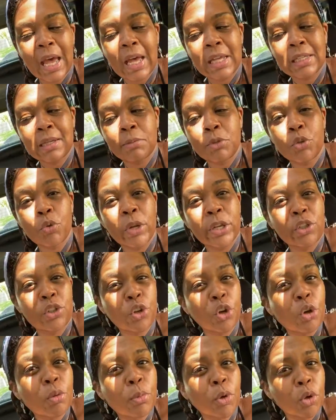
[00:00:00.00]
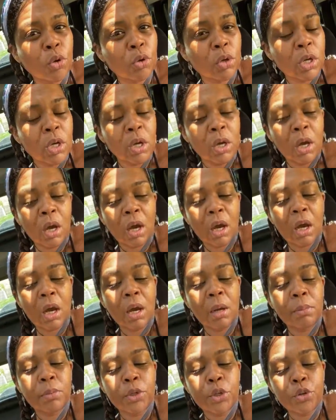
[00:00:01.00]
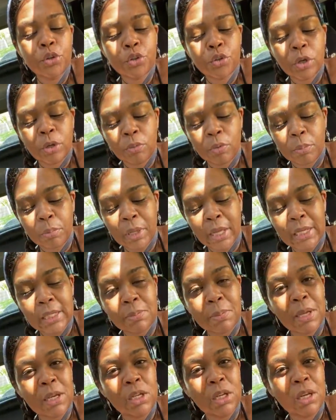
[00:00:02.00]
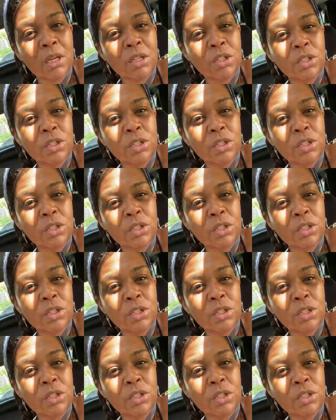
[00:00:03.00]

as I'm doing dermal nutrient replacement.